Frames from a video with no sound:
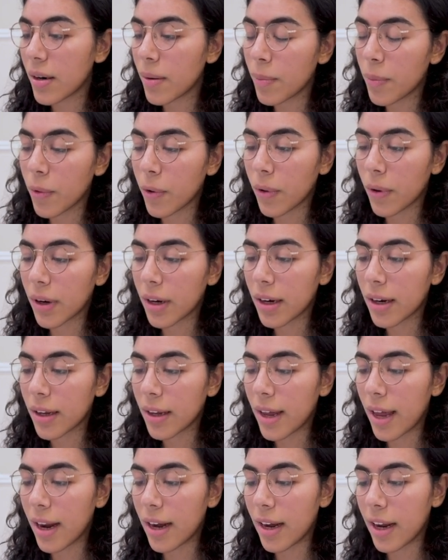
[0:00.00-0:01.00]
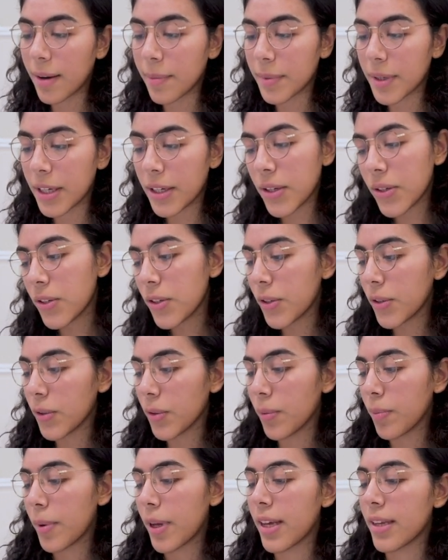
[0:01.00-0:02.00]
a board and named it
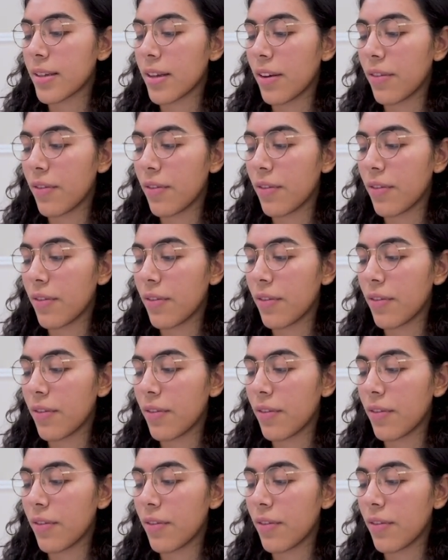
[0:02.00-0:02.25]
YouTube because I